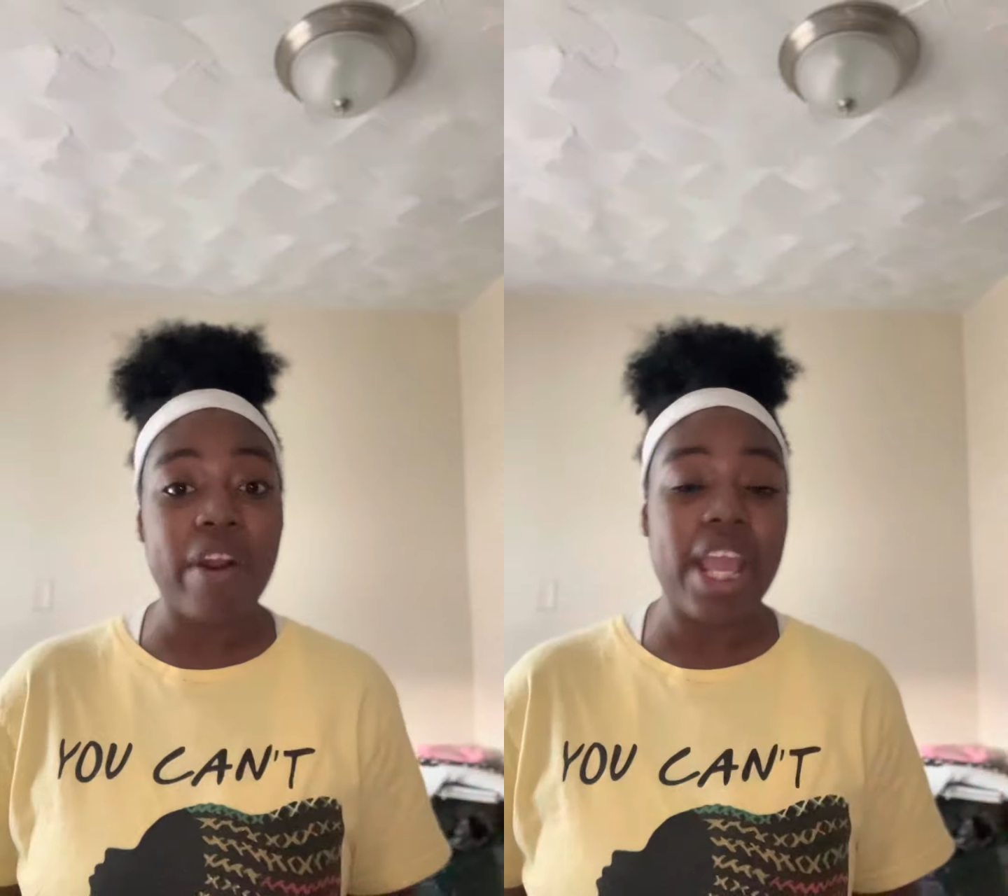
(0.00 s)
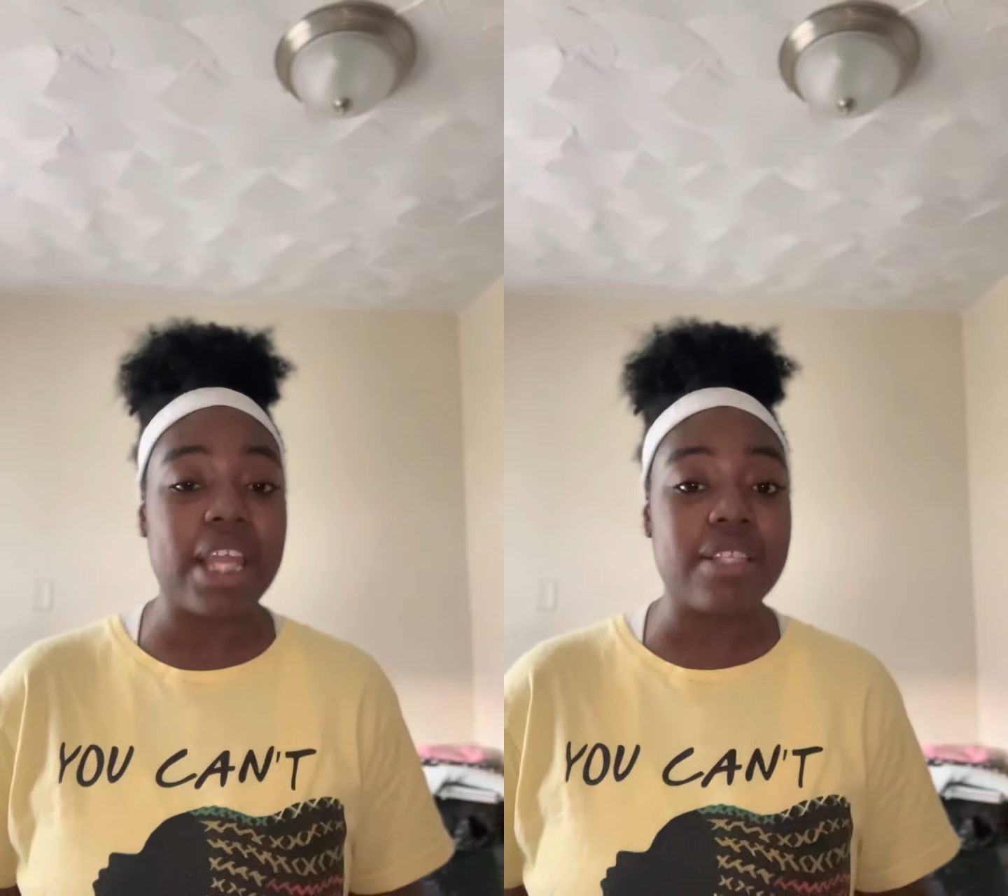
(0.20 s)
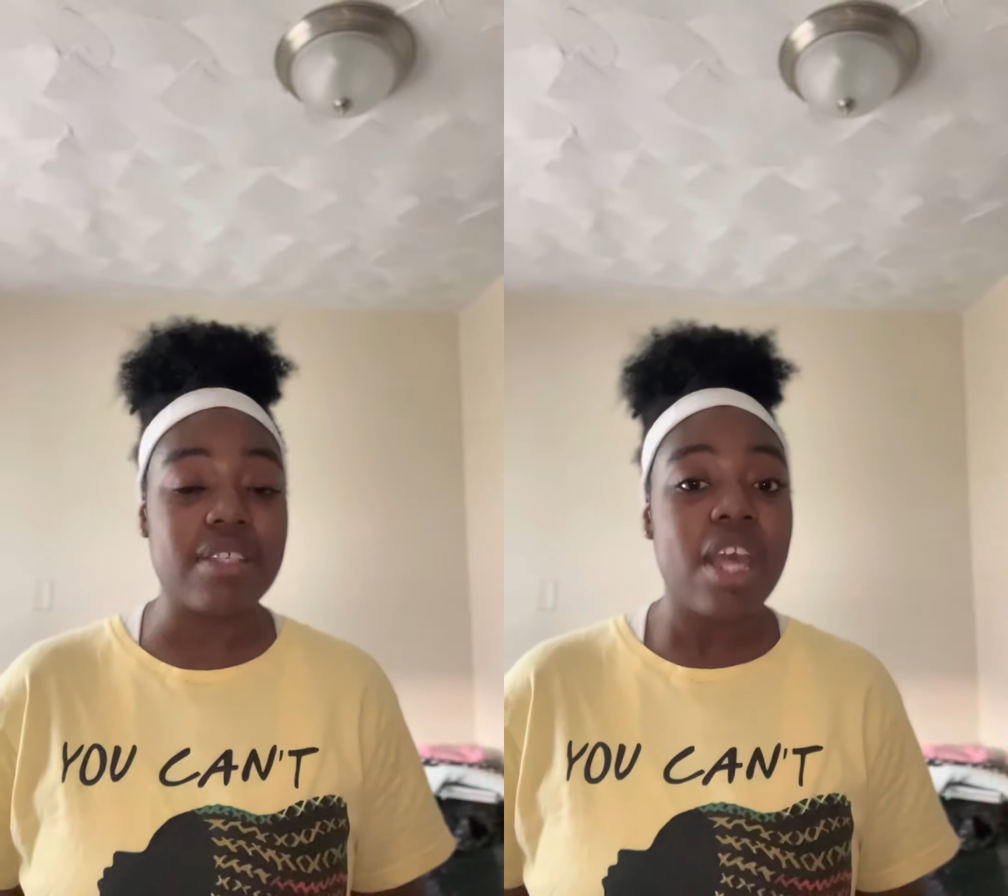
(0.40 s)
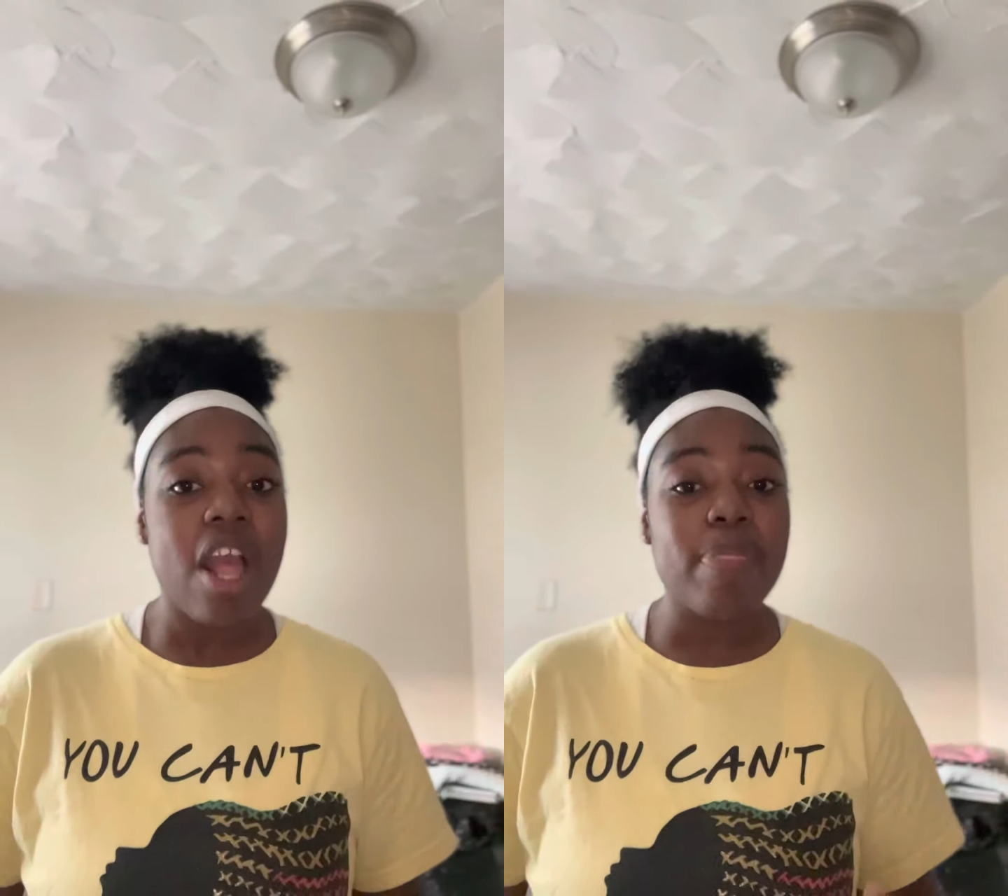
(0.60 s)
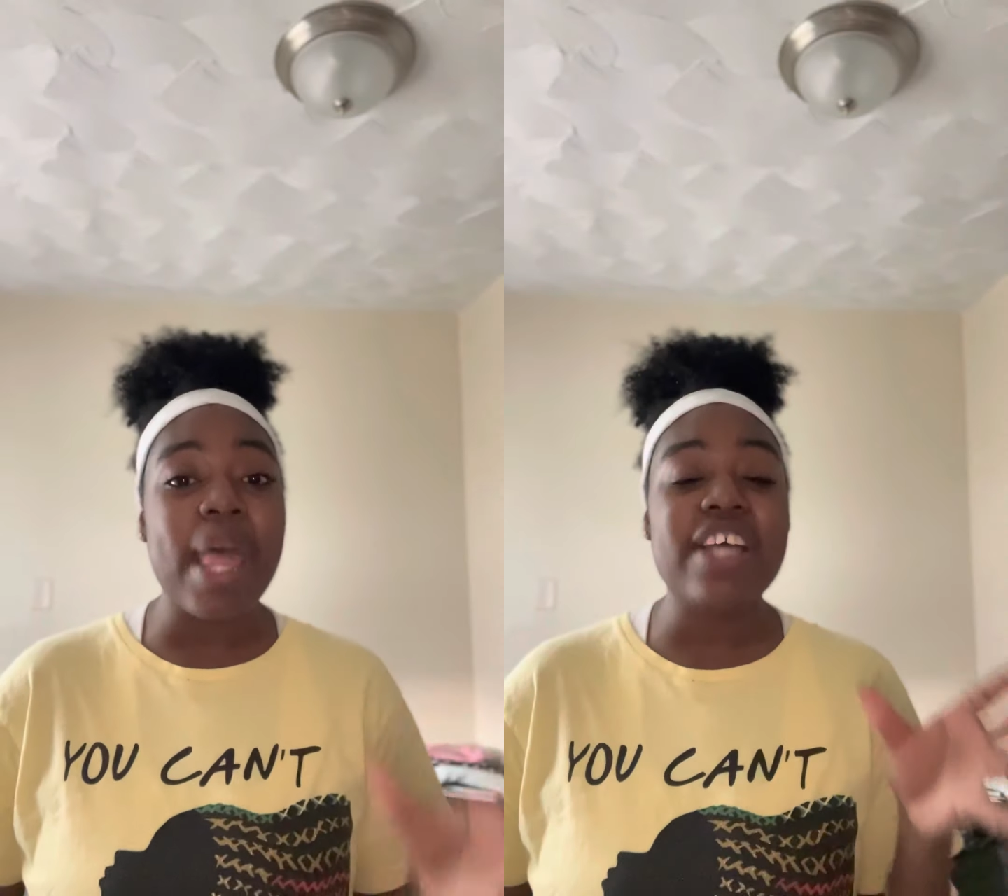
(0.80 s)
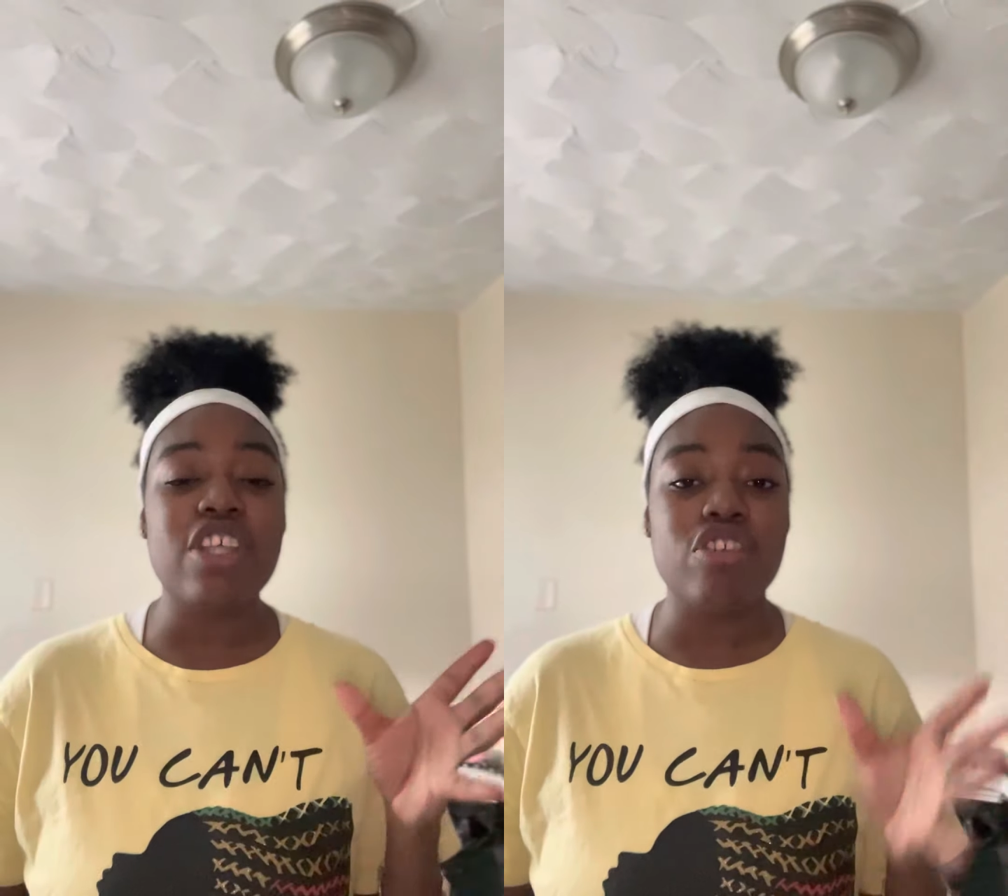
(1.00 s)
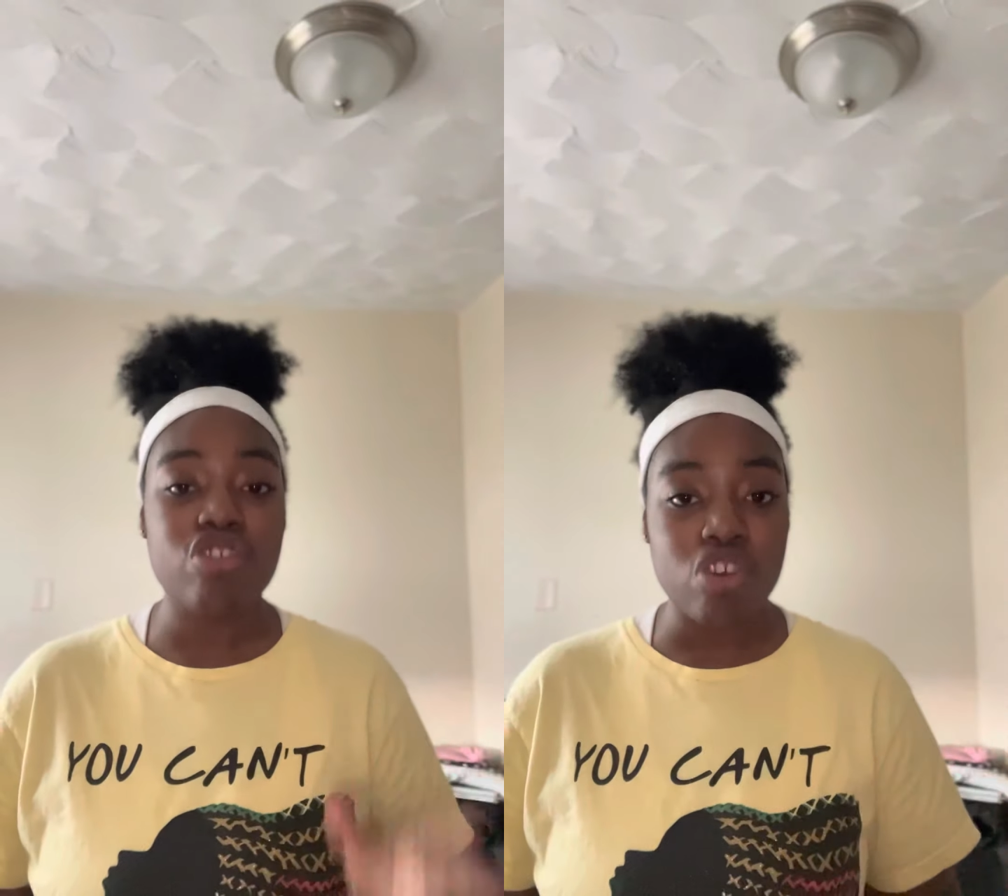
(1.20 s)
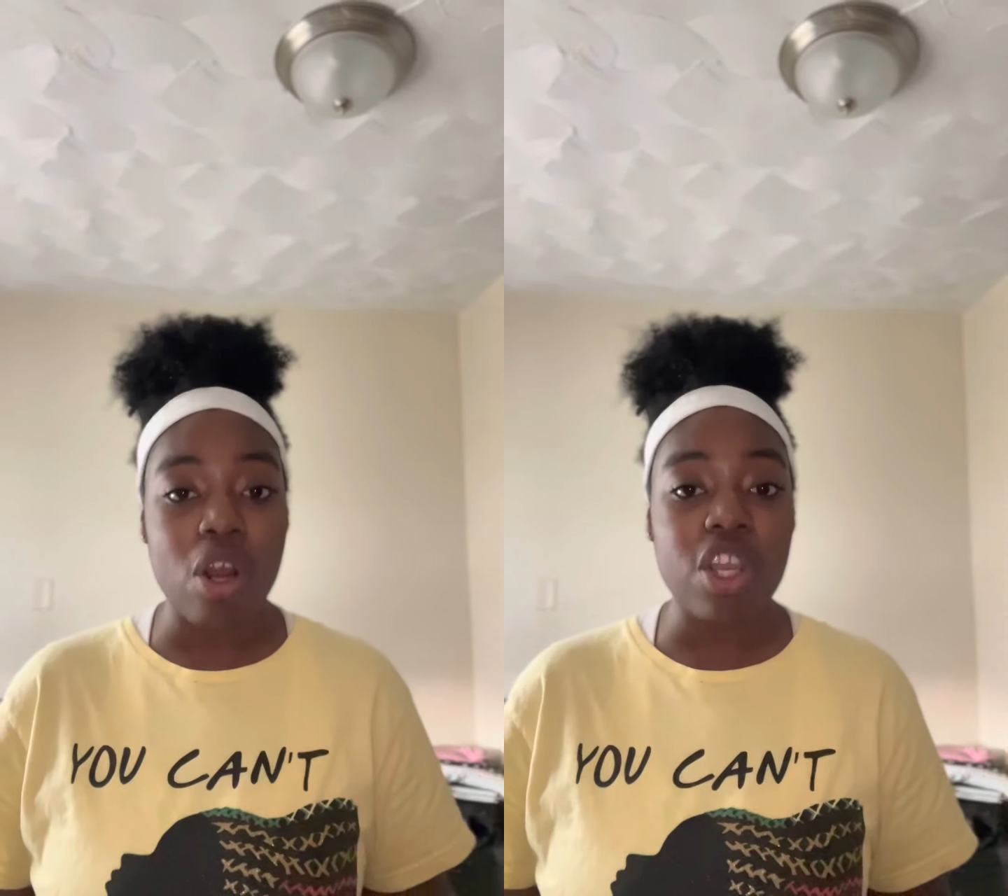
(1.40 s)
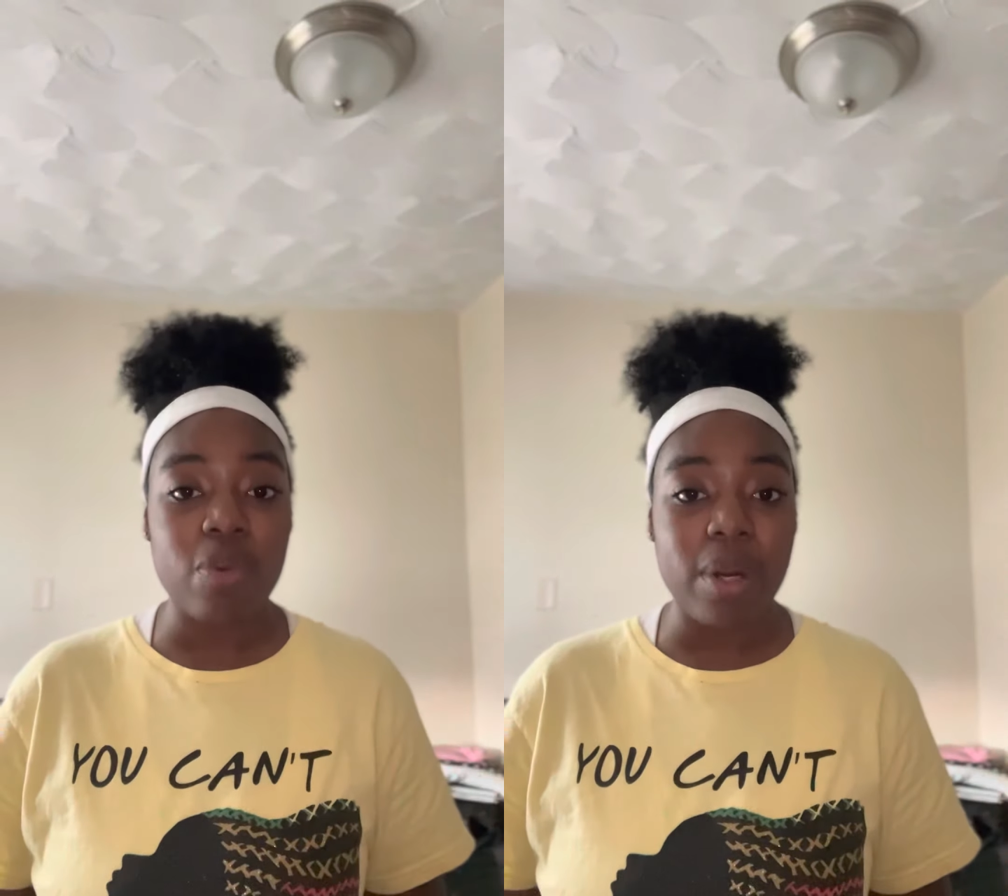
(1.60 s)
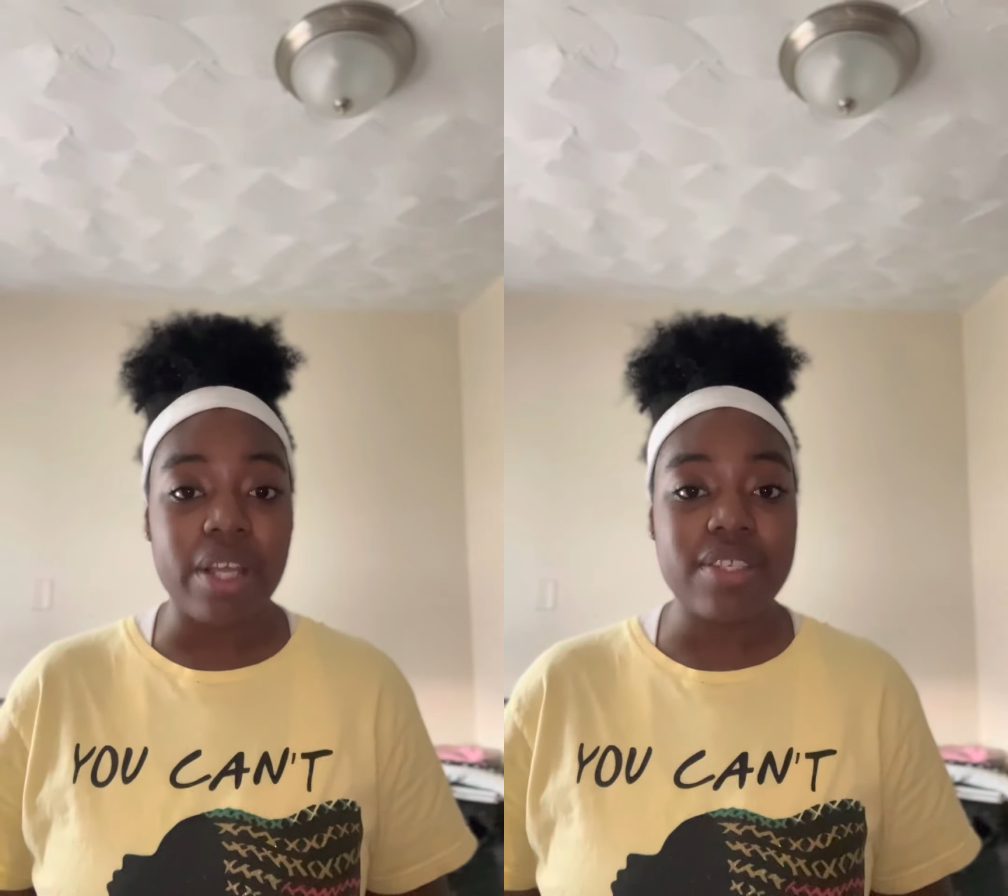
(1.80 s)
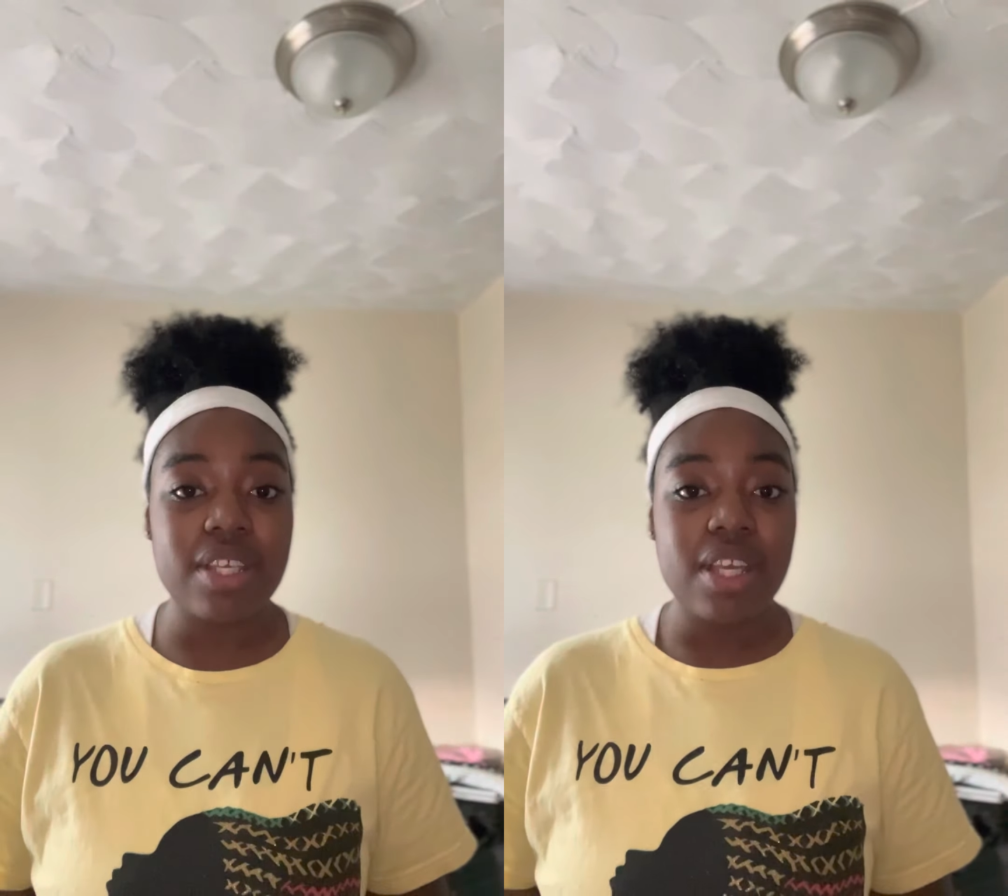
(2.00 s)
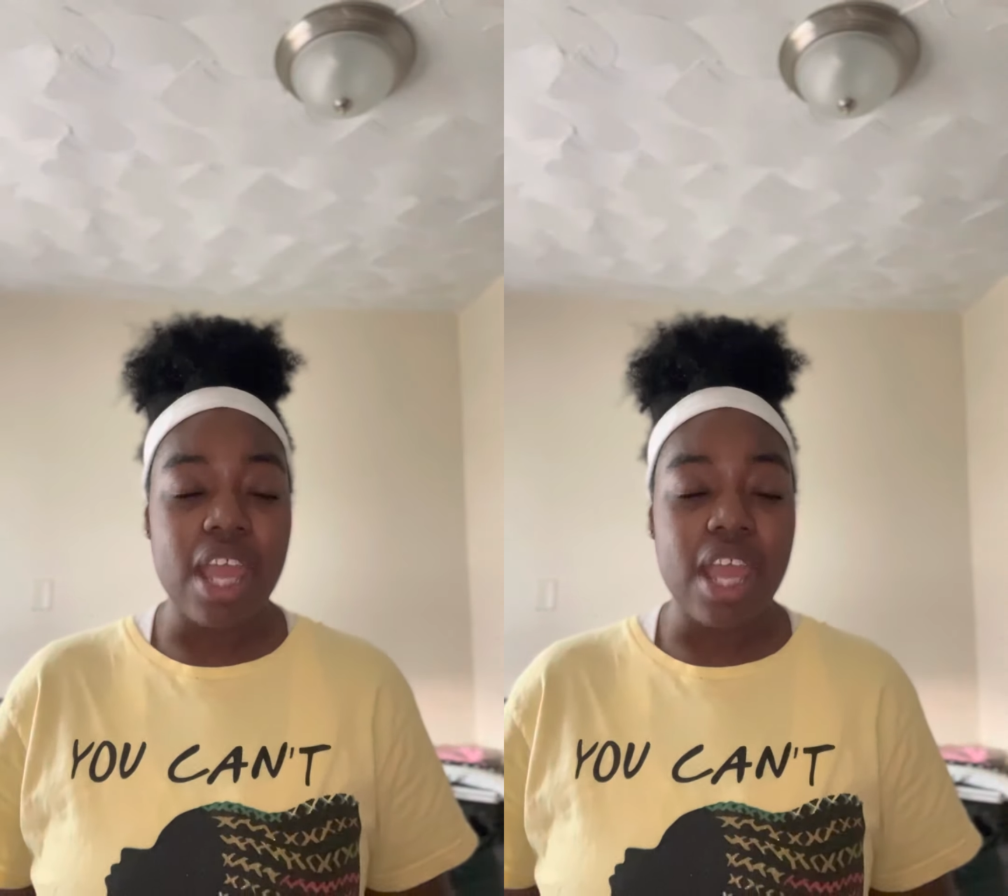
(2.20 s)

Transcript: hands. That's how strong he was.